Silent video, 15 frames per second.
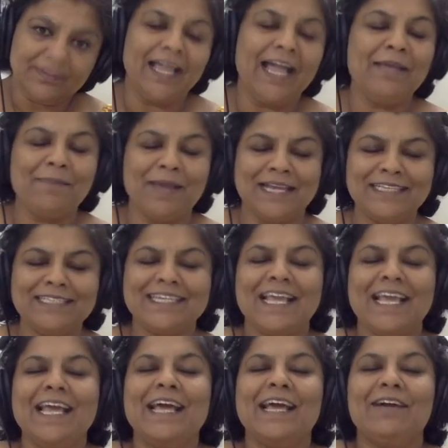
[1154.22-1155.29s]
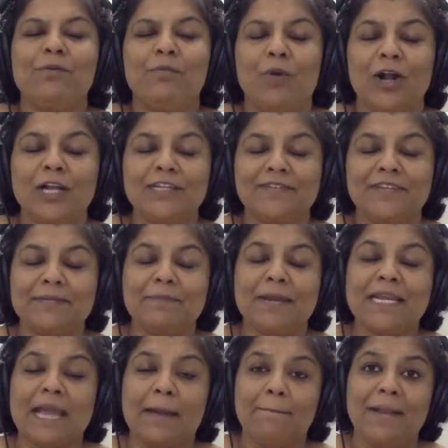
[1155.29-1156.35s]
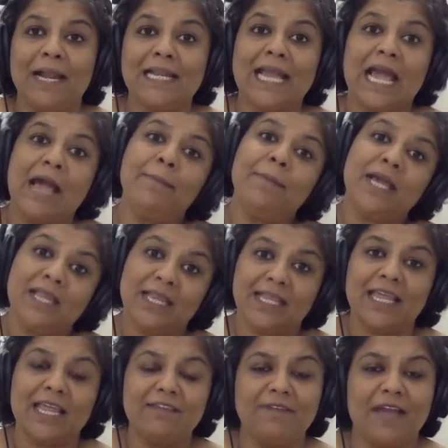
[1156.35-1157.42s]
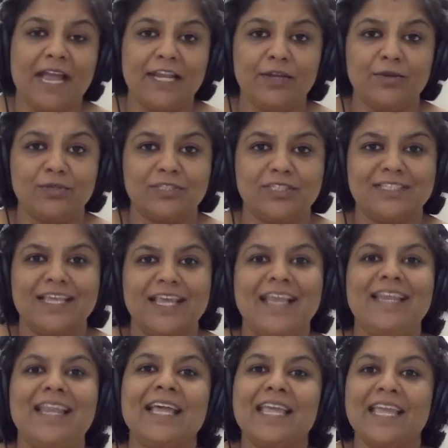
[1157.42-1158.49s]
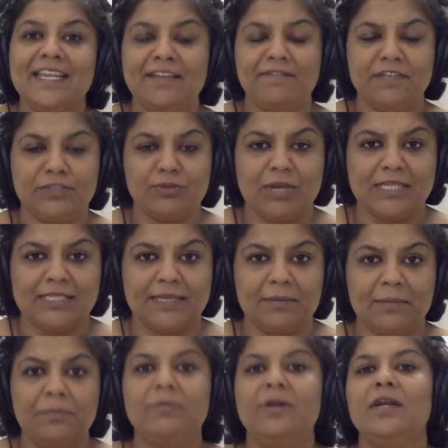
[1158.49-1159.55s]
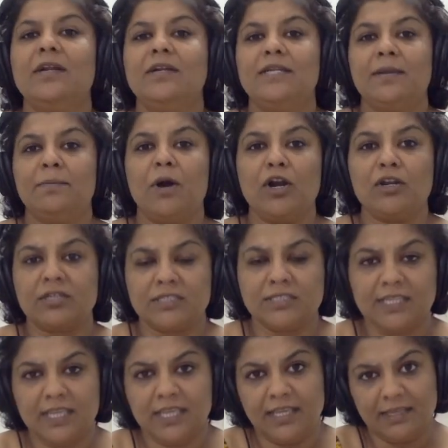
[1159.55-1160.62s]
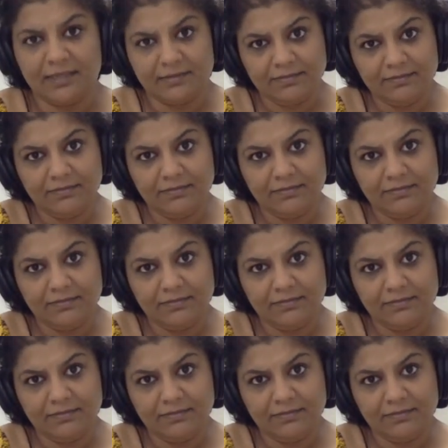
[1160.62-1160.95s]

I meant Walt Whitman upheld American values like individualism, democracy,